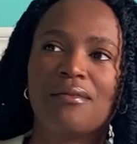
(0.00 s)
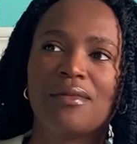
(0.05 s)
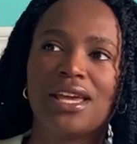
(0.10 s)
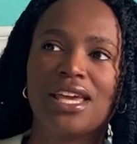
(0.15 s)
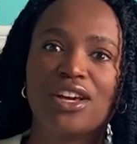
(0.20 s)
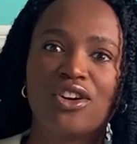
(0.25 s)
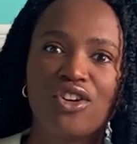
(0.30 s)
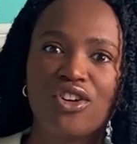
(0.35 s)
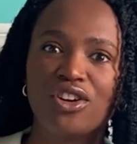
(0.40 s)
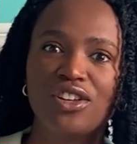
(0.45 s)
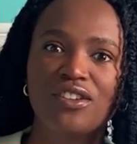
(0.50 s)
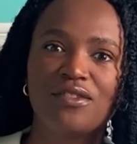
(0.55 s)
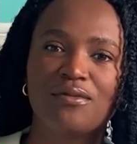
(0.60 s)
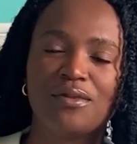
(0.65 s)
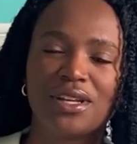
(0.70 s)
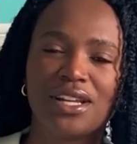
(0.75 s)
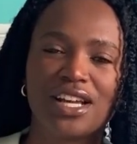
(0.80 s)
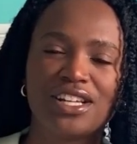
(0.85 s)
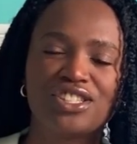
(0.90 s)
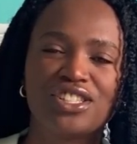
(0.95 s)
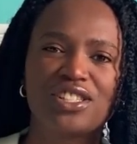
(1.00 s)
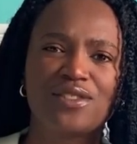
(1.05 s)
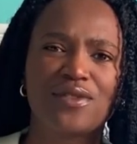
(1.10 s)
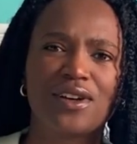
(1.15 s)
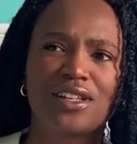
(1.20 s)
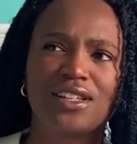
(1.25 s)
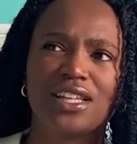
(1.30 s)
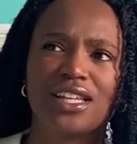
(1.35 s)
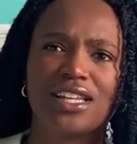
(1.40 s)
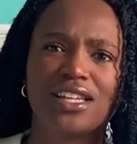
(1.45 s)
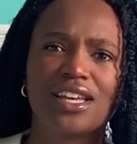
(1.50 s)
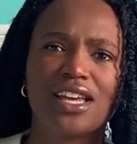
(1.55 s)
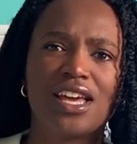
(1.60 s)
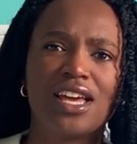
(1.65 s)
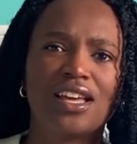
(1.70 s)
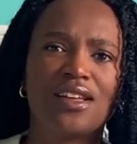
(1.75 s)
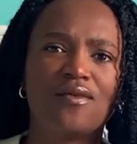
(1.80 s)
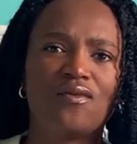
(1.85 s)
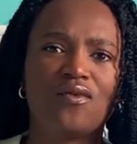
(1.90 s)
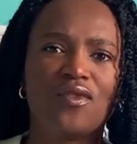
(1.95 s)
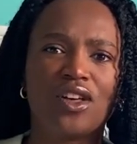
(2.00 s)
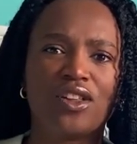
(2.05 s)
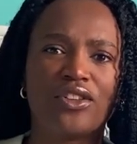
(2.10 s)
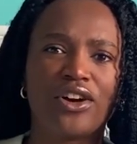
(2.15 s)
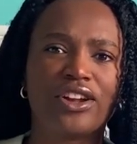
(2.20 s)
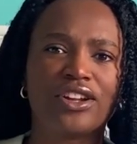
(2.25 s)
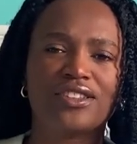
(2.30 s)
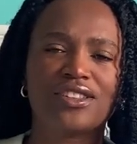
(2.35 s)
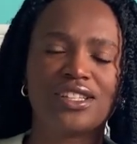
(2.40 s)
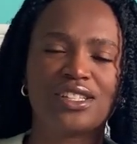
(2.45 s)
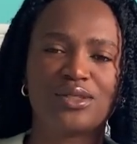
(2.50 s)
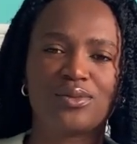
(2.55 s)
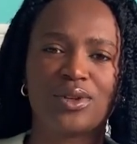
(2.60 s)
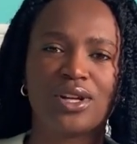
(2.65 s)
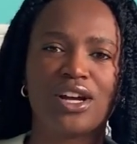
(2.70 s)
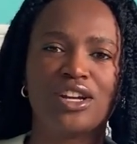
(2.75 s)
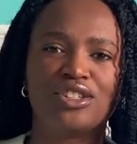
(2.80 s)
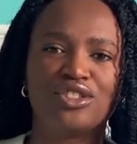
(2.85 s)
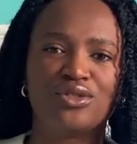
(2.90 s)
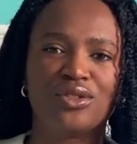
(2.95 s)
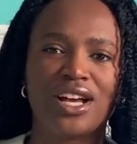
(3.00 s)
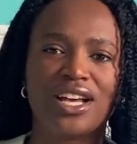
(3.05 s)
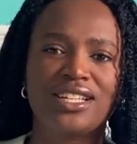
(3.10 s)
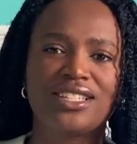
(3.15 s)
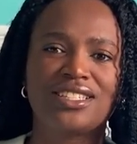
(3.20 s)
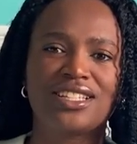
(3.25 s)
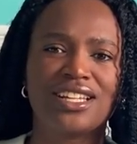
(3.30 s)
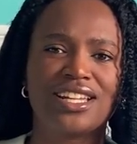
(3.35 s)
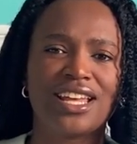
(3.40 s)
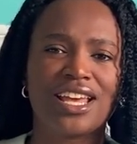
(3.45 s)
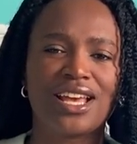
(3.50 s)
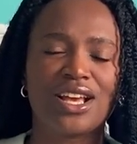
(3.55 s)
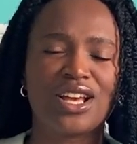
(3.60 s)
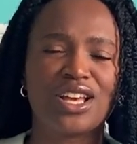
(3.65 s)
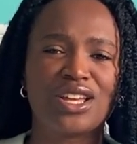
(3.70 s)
It could have been. I just felt like a lot of things weren't addressed and it